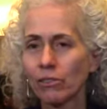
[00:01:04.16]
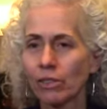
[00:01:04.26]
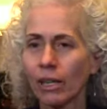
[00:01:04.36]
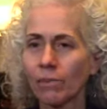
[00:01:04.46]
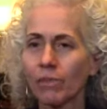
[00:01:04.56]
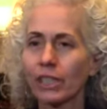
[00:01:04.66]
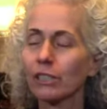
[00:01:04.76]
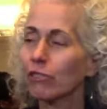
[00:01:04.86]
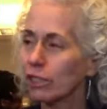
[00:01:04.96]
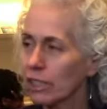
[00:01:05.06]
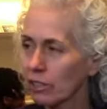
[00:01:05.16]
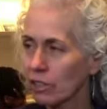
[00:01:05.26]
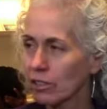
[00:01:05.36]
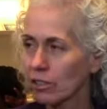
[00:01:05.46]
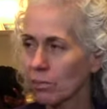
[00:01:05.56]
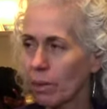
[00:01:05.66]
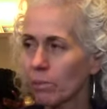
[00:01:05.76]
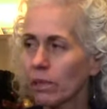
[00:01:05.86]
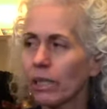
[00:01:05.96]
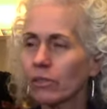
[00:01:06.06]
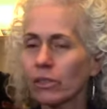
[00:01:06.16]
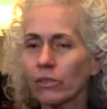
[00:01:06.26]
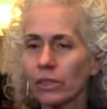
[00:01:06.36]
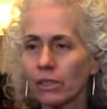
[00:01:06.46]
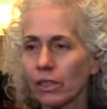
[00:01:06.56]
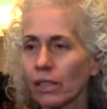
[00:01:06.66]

some very traditional public health services